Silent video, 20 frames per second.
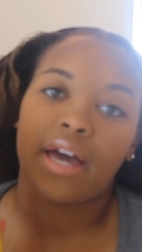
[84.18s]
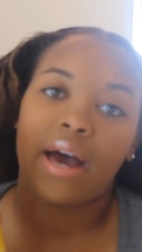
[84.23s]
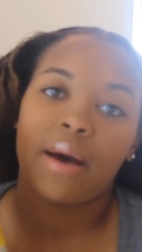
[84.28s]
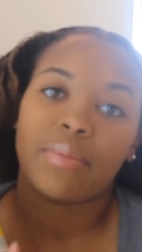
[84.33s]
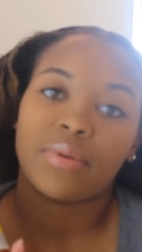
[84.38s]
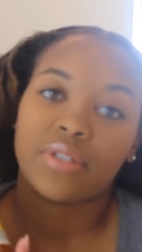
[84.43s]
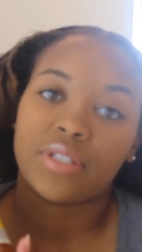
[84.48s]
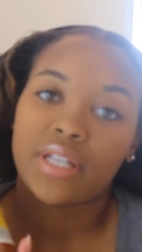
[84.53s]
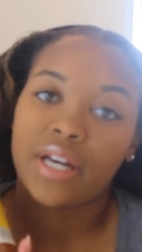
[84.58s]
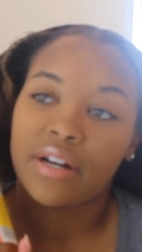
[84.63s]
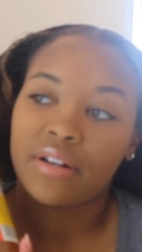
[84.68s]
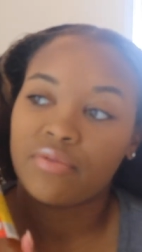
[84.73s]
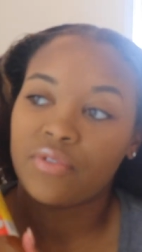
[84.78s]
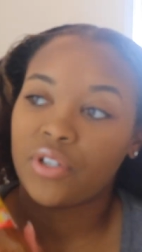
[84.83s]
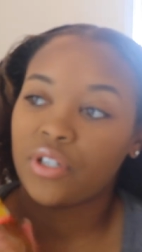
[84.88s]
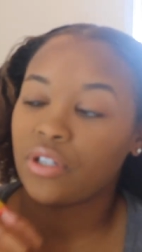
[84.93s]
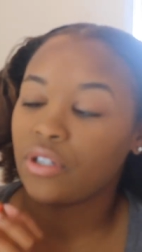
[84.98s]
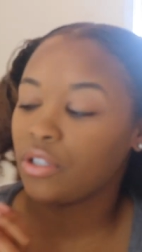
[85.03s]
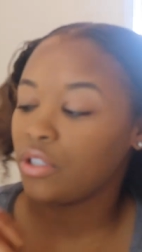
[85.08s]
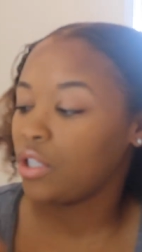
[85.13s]
apple cider
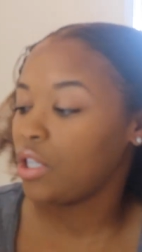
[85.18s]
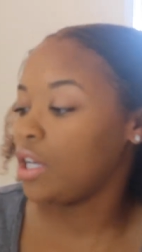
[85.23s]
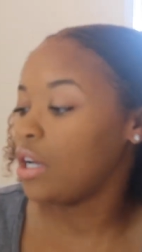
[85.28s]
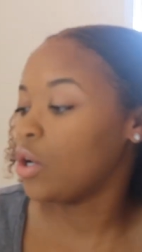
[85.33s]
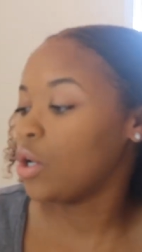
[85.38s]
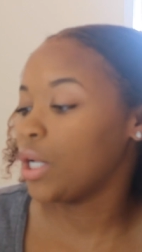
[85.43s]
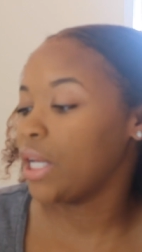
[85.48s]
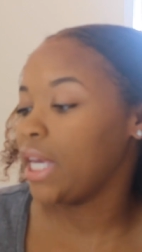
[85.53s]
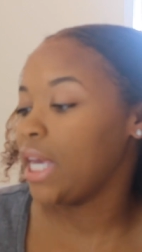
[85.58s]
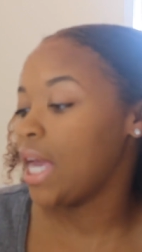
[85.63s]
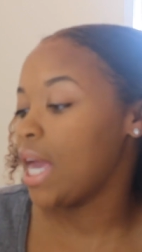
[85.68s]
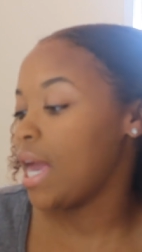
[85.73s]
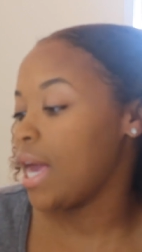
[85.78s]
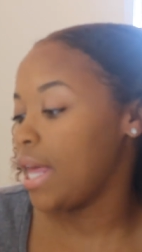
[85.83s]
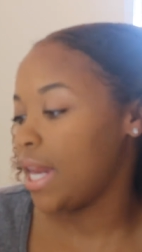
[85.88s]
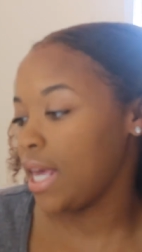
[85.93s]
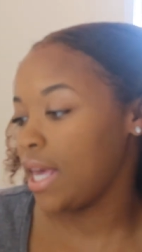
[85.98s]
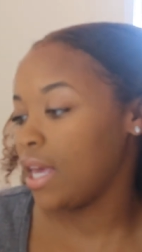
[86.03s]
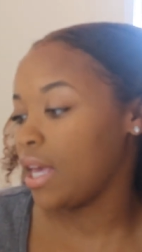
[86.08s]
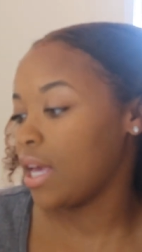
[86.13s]
vinegar the
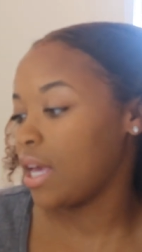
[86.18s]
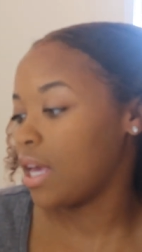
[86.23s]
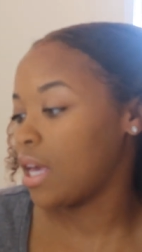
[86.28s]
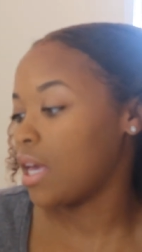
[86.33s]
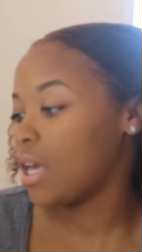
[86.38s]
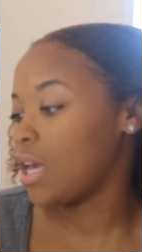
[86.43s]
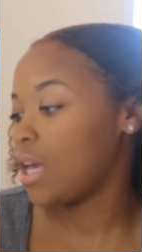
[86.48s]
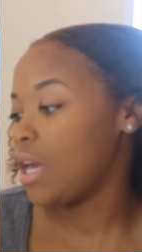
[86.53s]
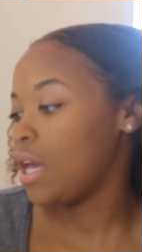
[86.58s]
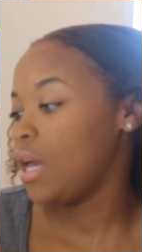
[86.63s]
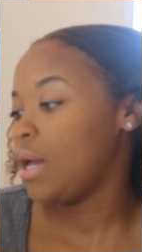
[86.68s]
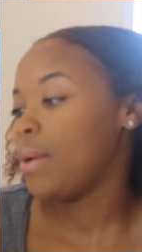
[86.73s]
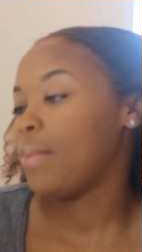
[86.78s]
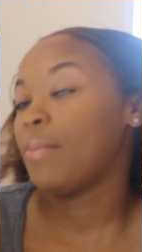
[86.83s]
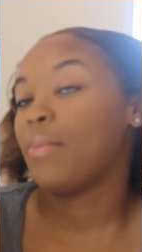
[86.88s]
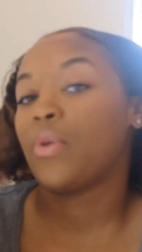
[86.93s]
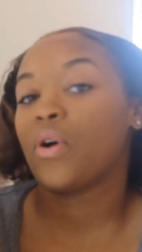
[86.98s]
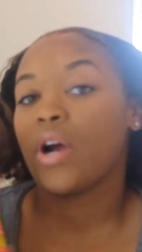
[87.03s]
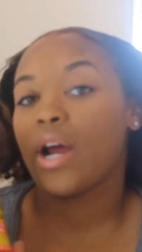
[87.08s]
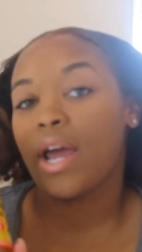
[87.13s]
organic
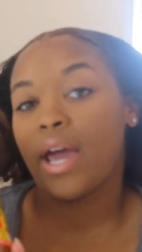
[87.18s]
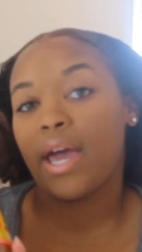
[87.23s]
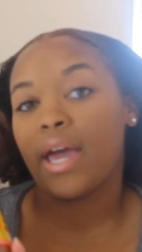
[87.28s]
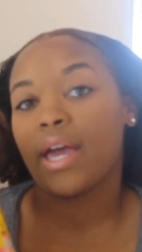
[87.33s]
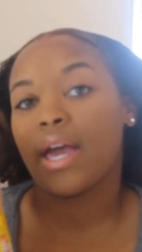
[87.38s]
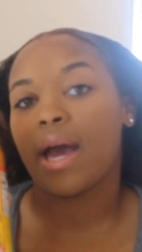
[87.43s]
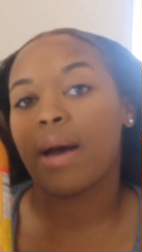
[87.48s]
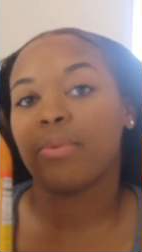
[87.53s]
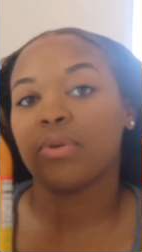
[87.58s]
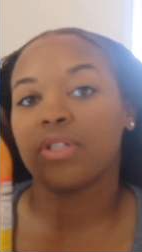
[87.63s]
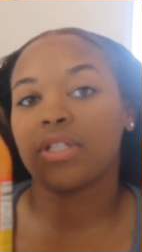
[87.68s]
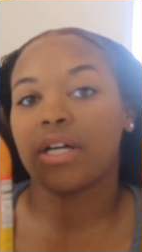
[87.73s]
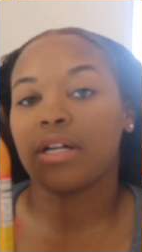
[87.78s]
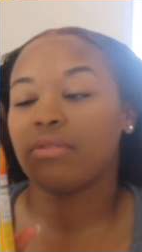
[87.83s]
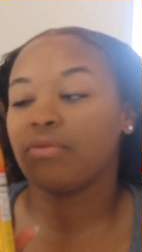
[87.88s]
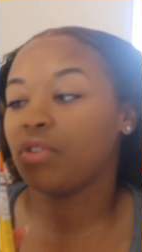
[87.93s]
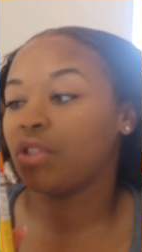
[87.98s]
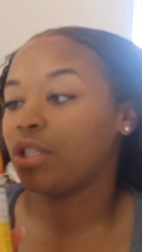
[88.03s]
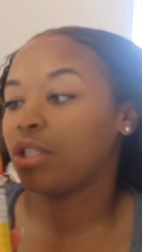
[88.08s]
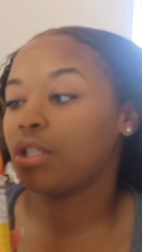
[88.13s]
bragg apple
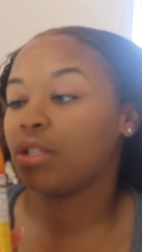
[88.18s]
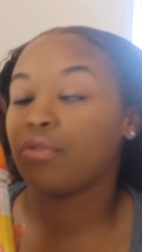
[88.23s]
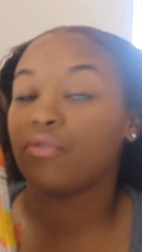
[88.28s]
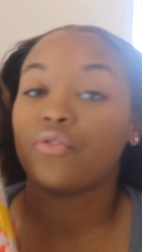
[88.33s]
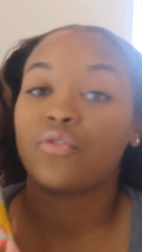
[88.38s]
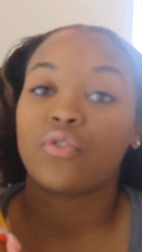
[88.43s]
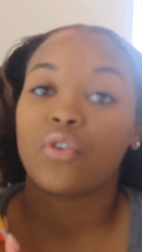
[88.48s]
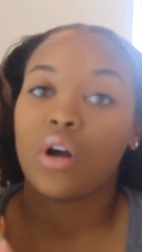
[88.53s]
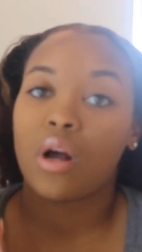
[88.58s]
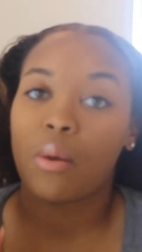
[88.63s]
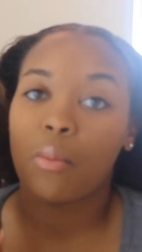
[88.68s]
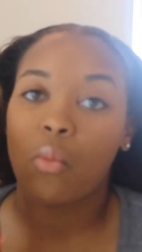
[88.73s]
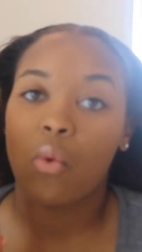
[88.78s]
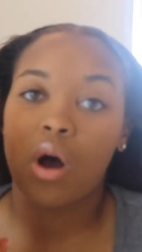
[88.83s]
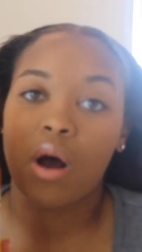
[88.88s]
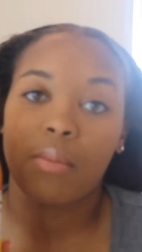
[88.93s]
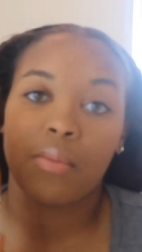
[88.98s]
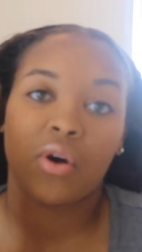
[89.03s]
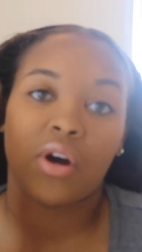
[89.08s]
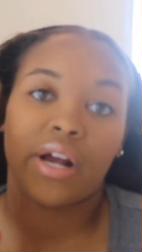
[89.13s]
cider vinegar from
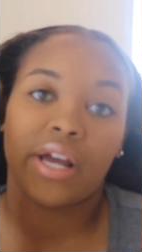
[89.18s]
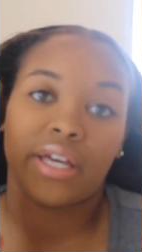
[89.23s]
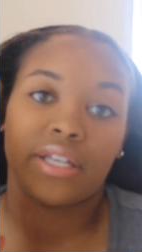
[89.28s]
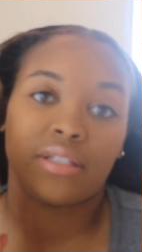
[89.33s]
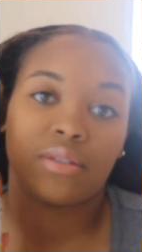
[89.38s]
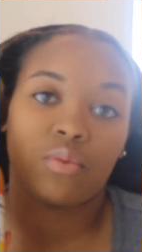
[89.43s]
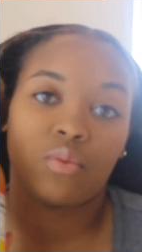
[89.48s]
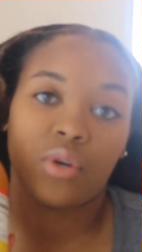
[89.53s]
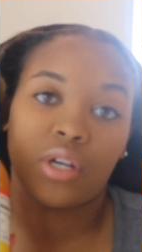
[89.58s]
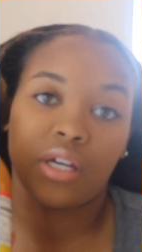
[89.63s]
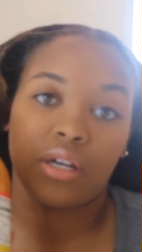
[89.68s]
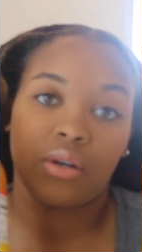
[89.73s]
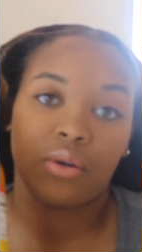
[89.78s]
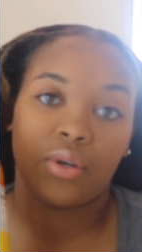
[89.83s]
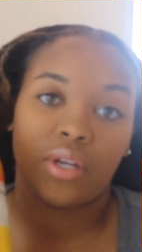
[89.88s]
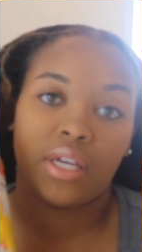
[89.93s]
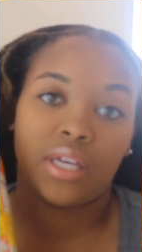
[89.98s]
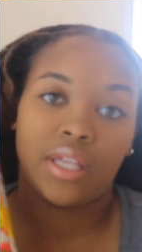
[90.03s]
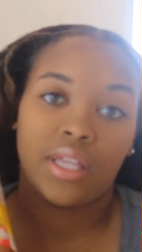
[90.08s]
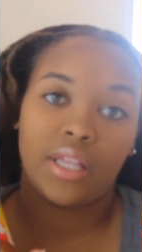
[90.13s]
walmart as
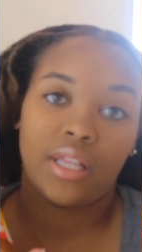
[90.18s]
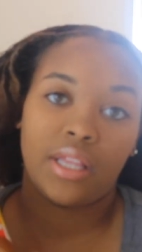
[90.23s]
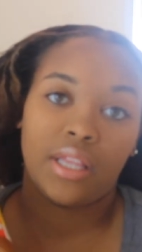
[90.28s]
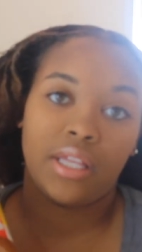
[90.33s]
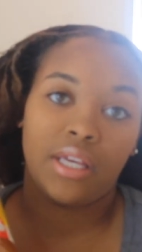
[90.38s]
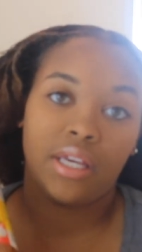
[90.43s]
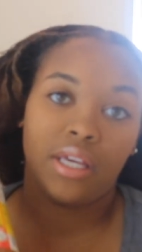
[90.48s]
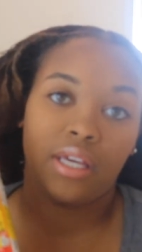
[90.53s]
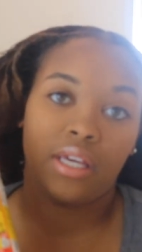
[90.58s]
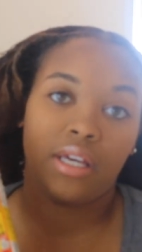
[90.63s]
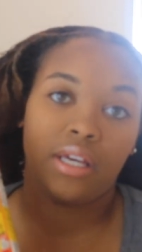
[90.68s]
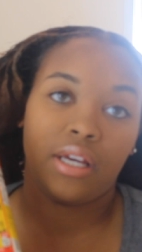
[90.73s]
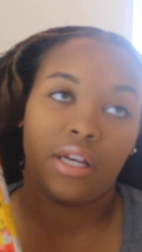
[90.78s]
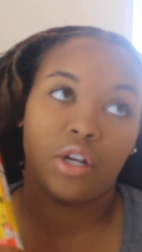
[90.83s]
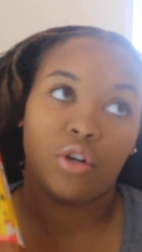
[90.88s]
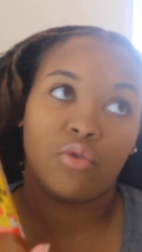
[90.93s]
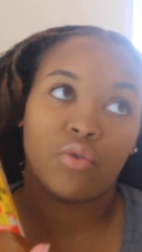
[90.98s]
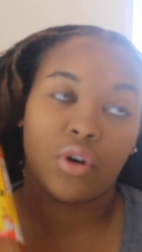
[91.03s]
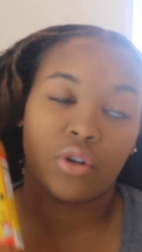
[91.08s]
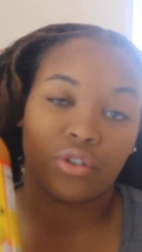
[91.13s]
well in
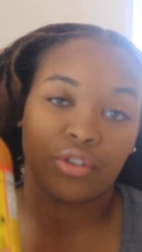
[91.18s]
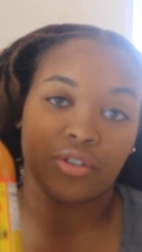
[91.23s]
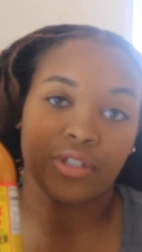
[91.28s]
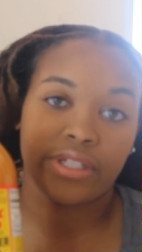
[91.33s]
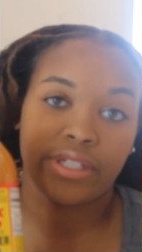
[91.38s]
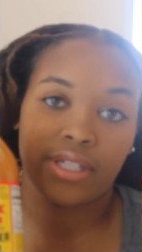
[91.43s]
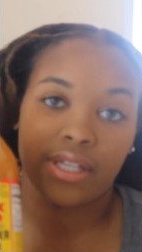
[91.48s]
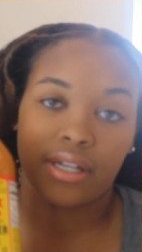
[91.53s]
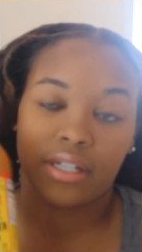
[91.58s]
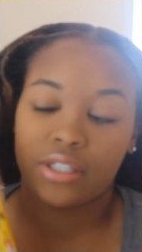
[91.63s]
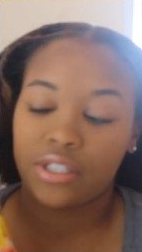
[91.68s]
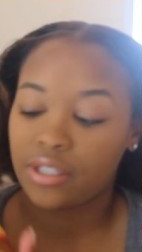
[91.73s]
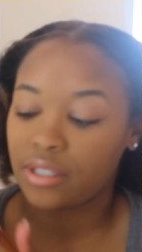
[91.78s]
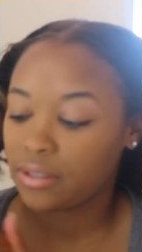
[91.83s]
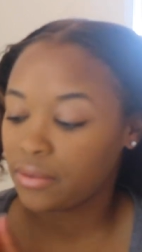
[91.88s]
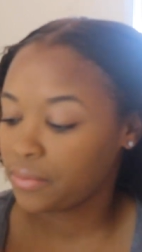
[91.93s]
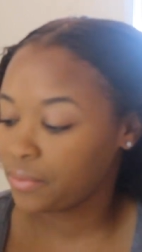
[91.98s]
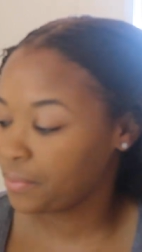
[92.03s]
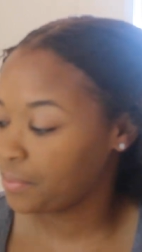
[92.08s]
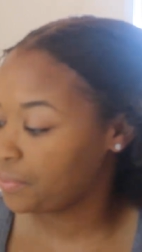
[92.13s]
the grocery
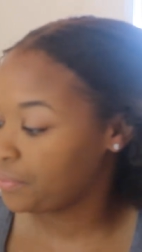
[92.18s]
section